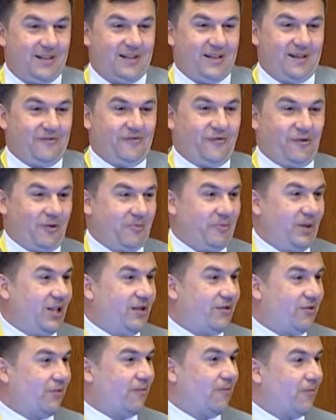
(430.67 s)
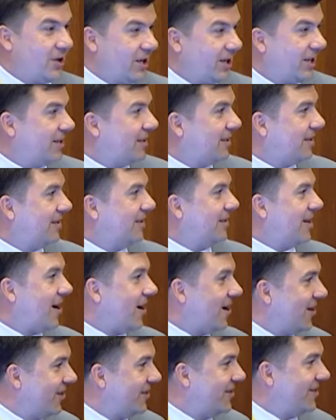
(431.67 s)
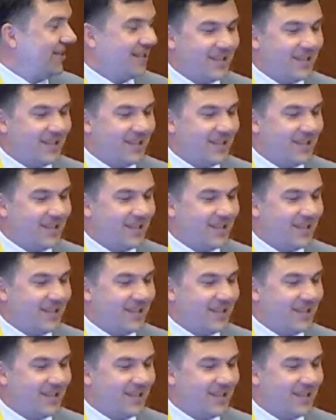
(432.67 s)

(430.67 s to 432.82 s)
than for me to work hard